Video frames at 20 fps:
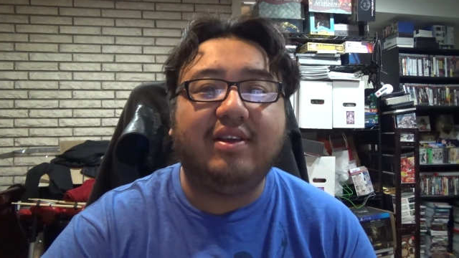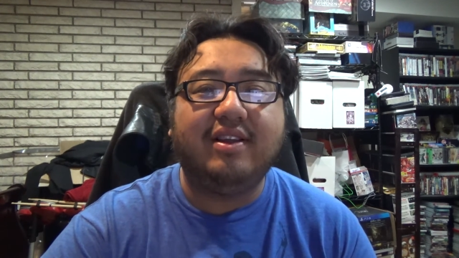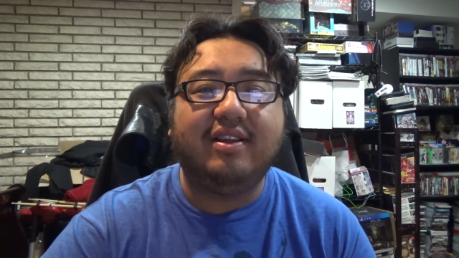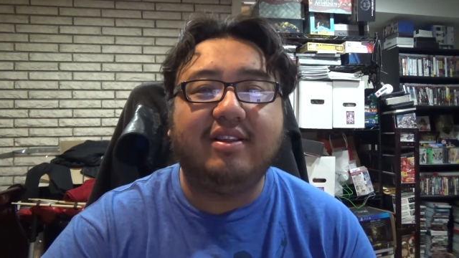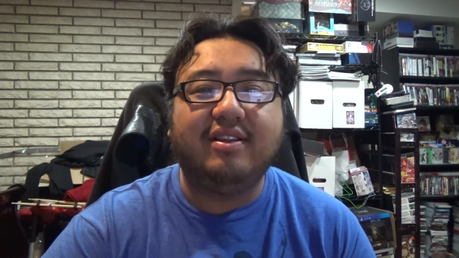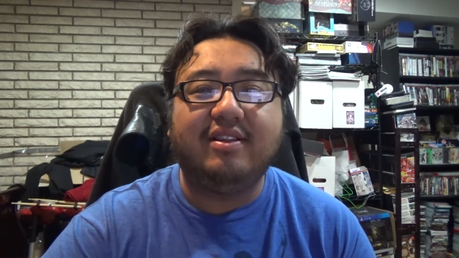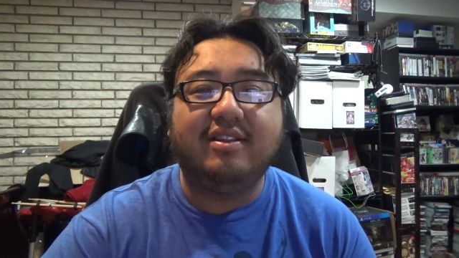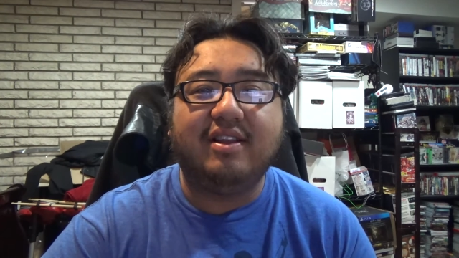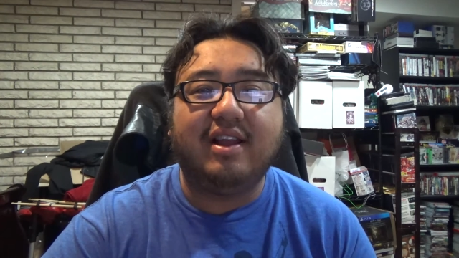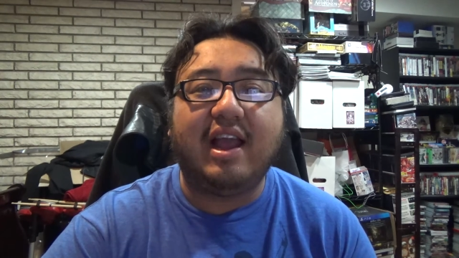
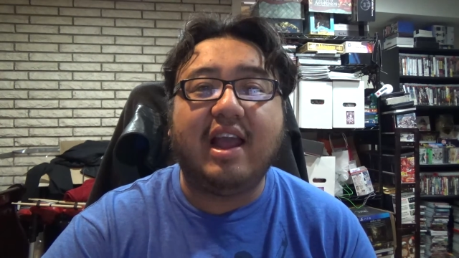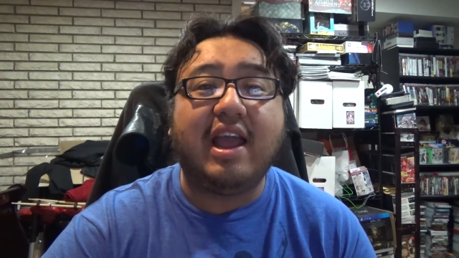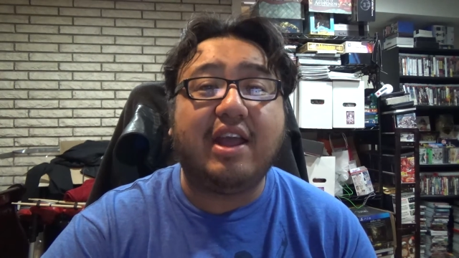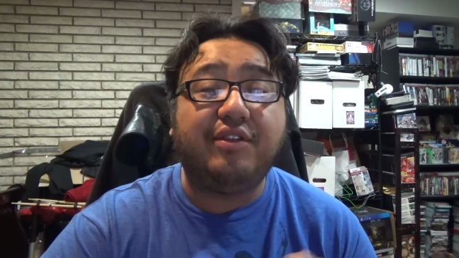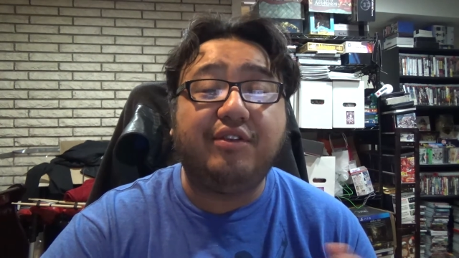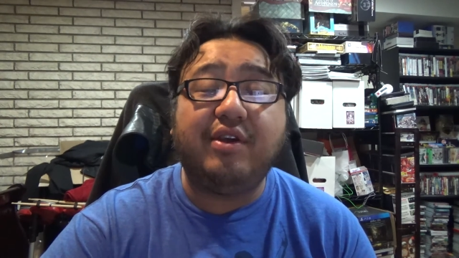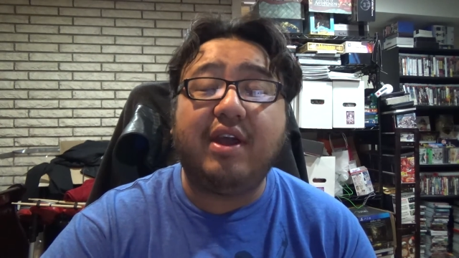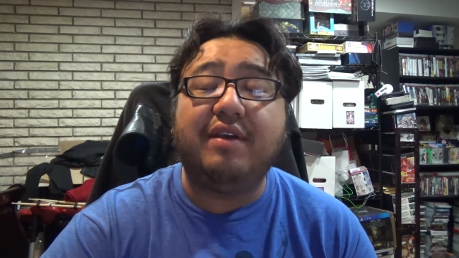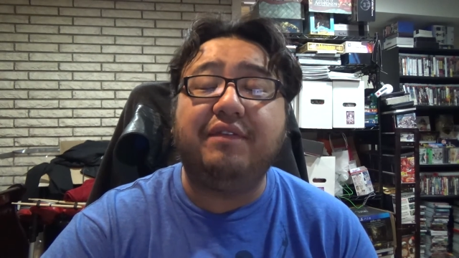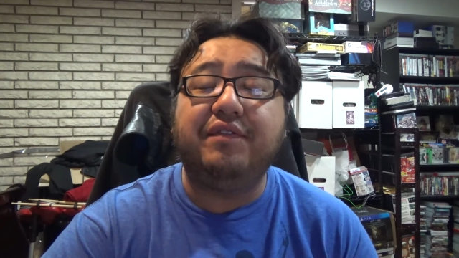and I
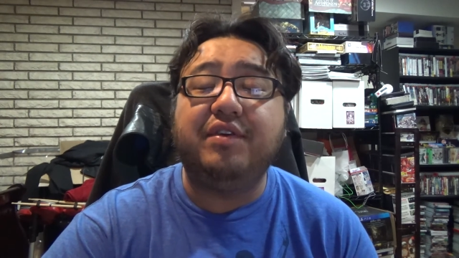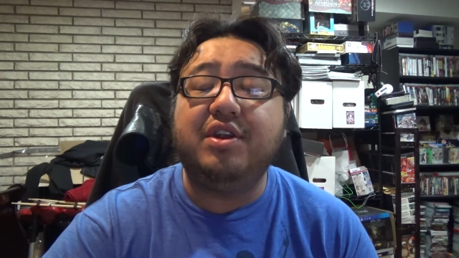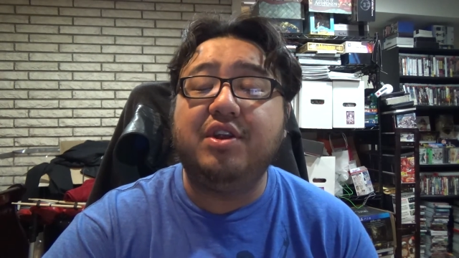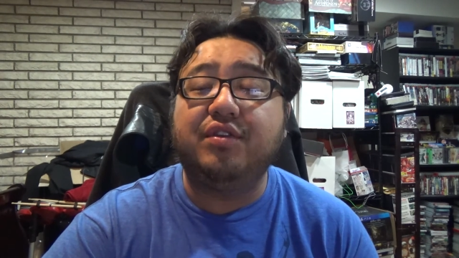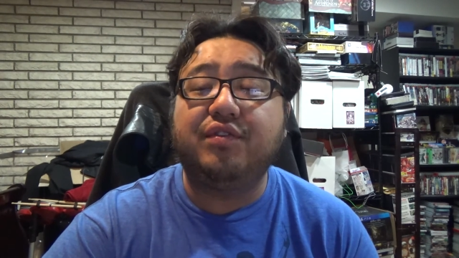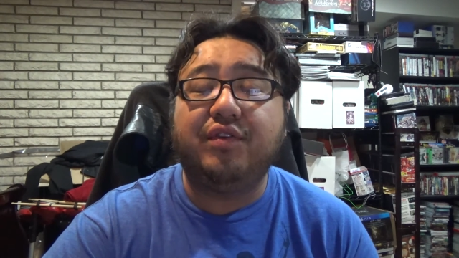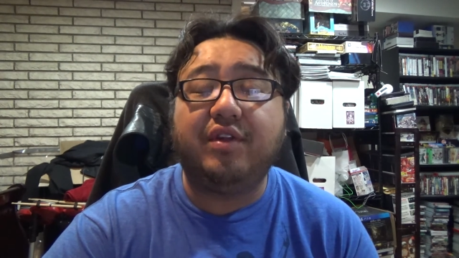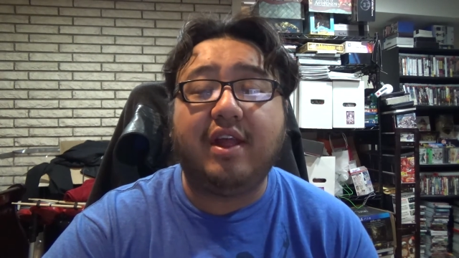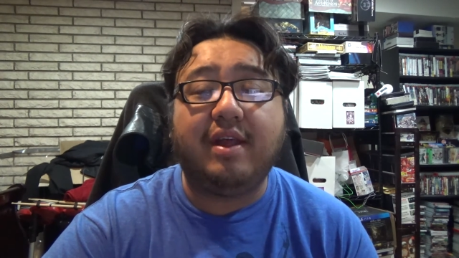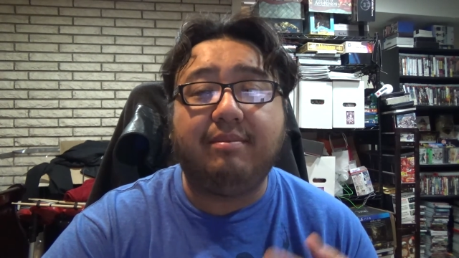do have
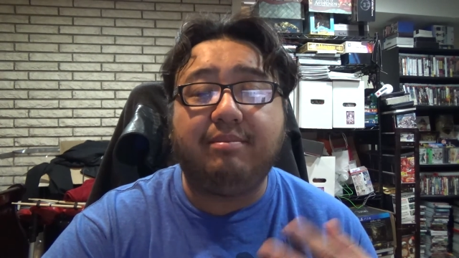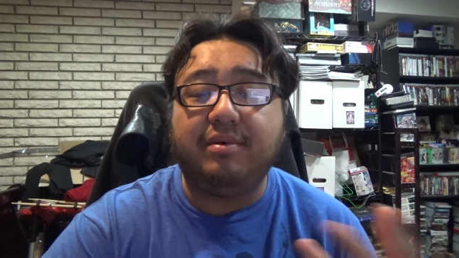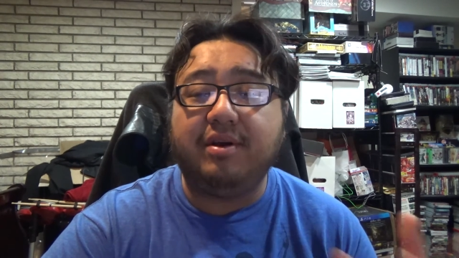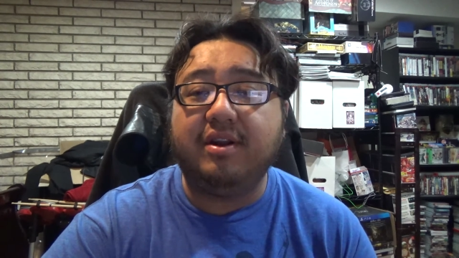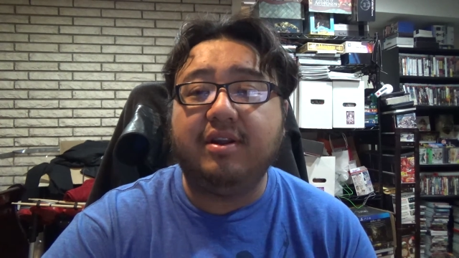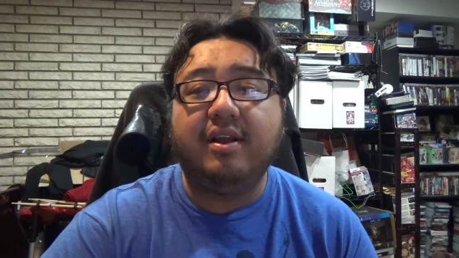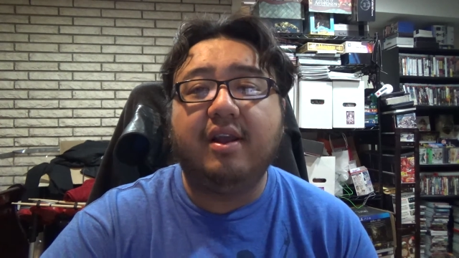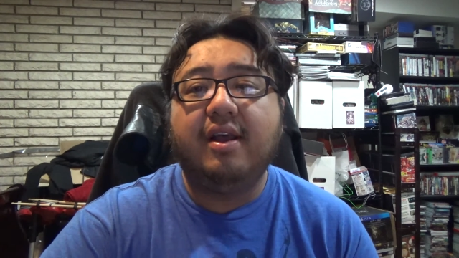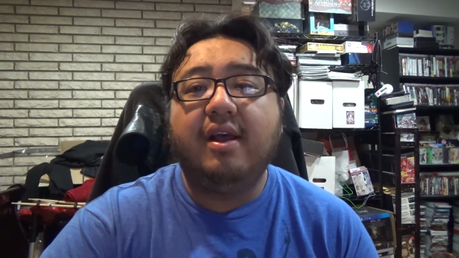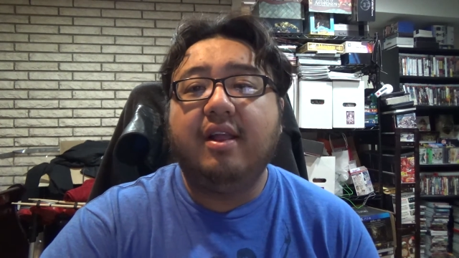videos for that, but